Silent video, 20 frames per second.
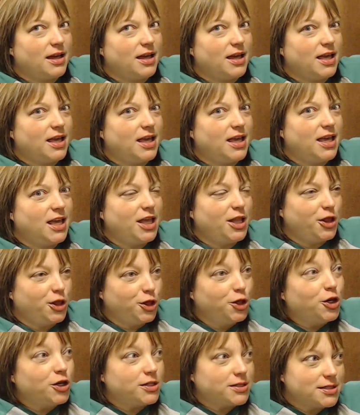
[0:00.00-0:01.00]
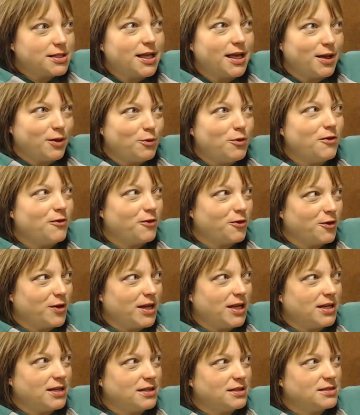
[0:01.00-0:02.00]
he looks like Wolverine.
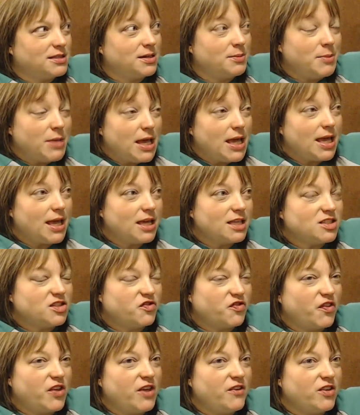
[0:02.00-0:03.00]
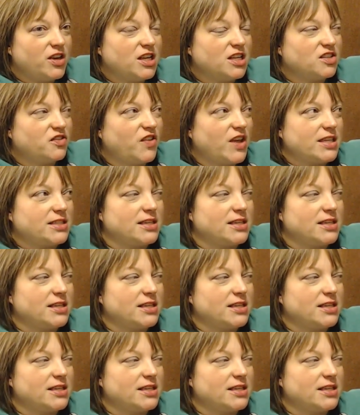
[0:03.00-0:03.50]
To me, even his face.